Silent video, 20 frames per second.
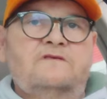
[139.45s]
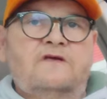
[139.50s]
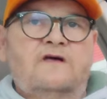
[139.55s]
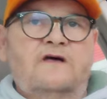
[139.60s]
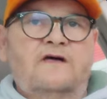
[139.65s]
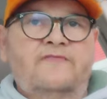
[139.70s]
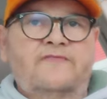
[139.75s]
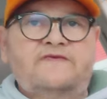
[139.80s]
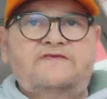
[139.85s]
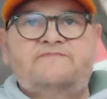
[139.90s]

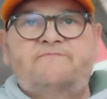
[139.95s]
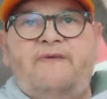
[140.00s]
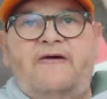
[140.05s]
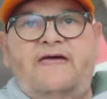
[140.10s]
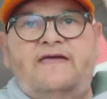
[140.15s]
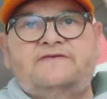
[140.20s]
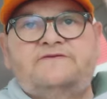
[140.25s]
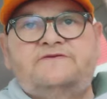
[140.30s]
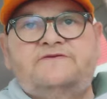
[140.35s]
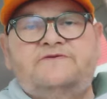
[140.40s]
uh, this
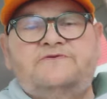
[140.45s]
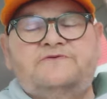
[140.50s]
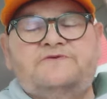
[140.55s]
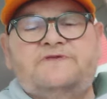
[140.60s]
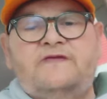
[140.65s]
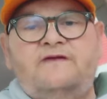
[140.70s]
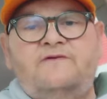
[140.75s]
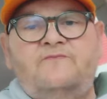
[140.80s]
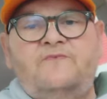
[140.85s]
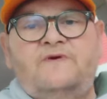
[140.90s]
past
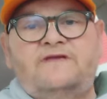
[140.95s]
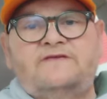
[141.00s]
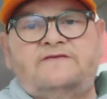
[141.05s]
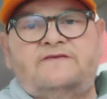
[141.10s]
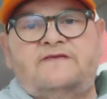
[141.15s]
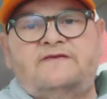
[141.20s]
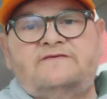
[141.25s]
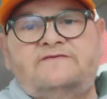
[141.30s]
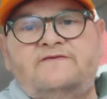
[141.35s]
Tuesday and Wednesday.